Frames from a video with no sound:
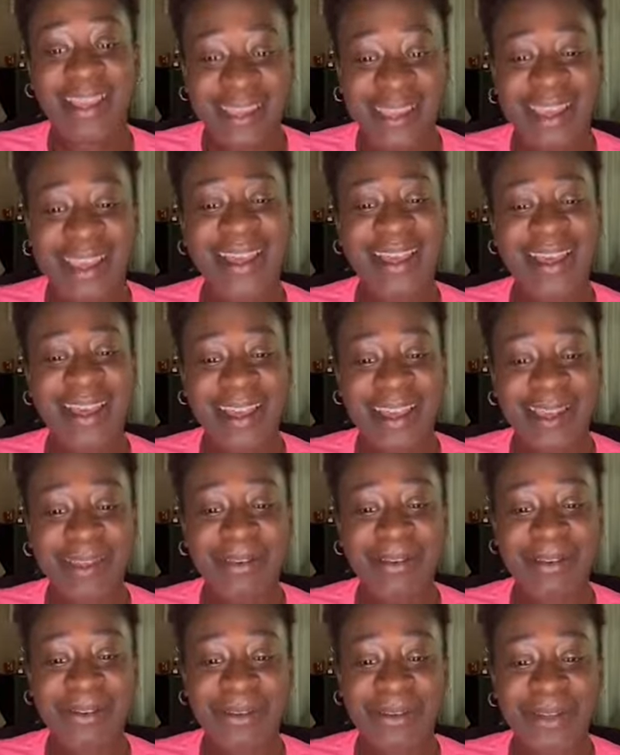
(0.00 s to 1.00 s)
Yeah,
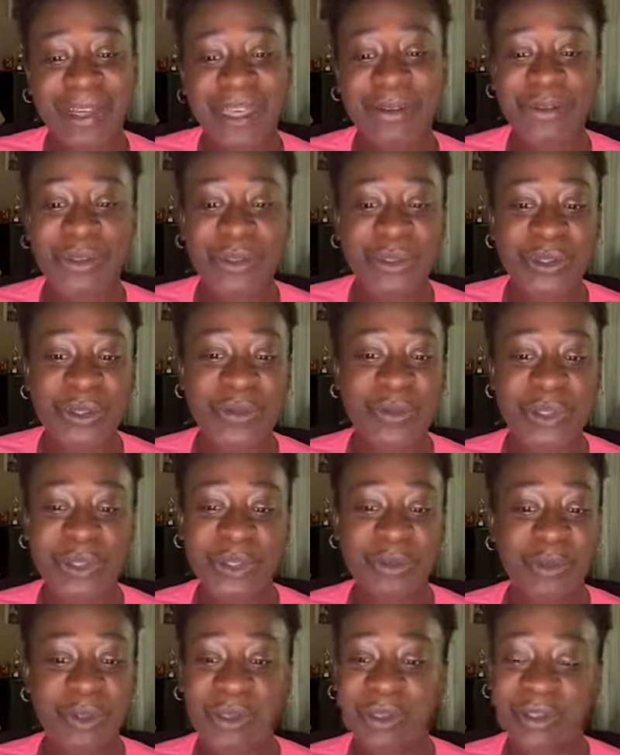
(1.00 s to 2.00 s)
and who knows what
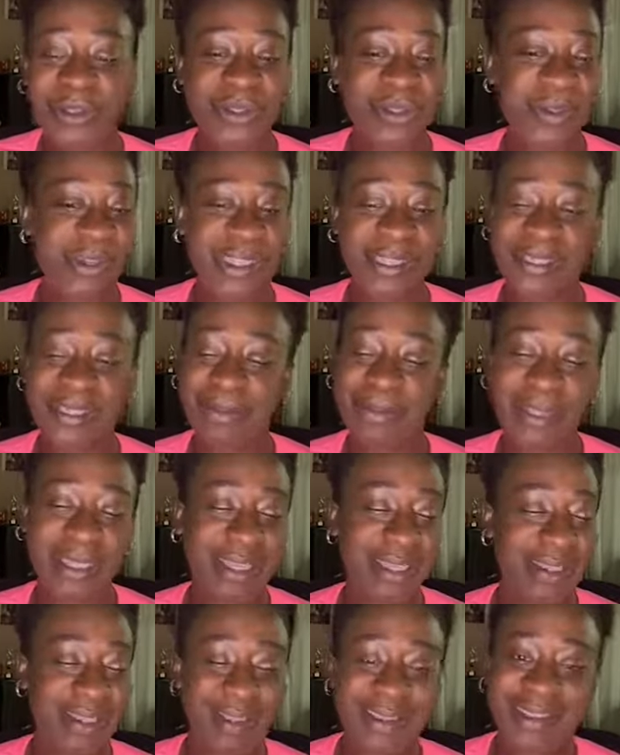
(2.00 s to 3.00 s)
tomorrow is going to
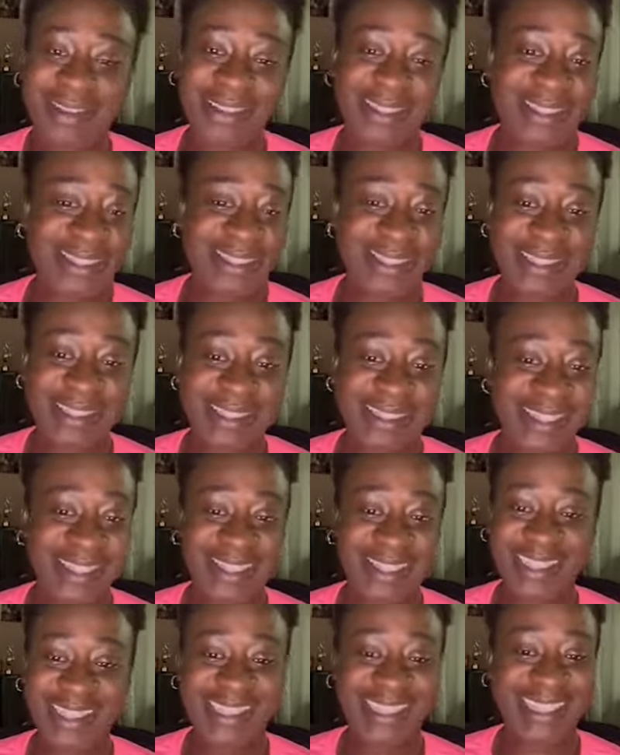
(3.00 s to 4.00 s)
be? Honestly,
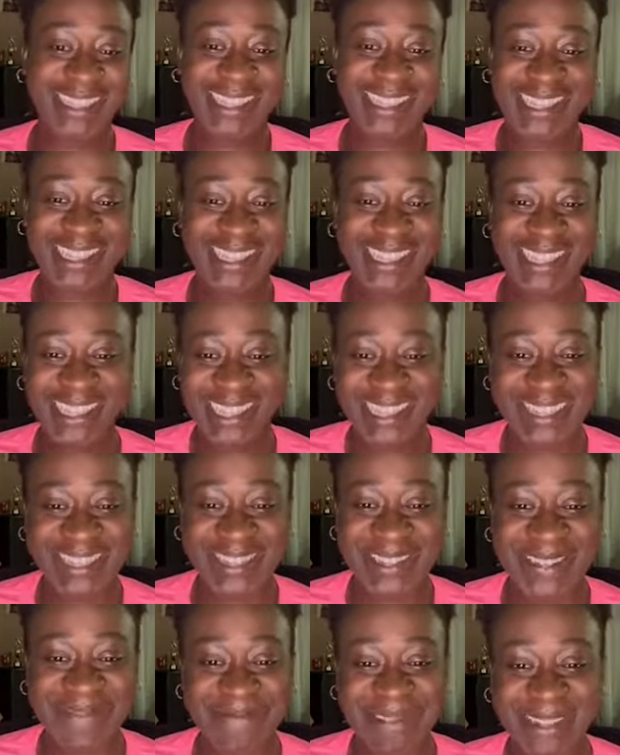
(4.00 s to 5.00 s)
it's so
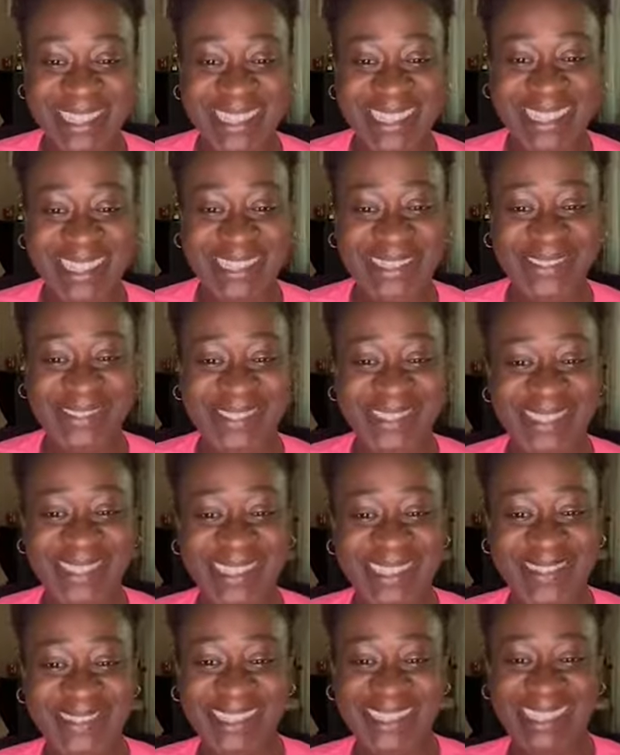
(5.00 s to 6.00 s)
unpredictable.
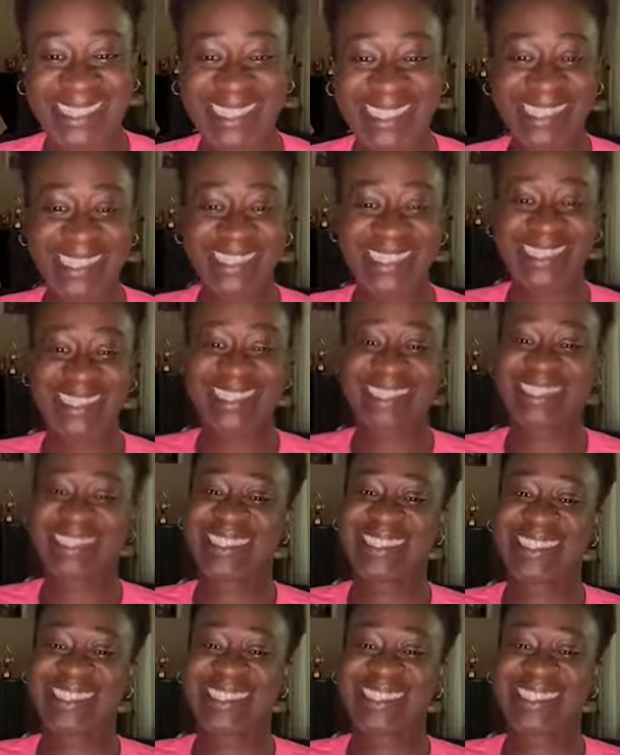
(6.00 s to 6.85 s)
It's ridiculous.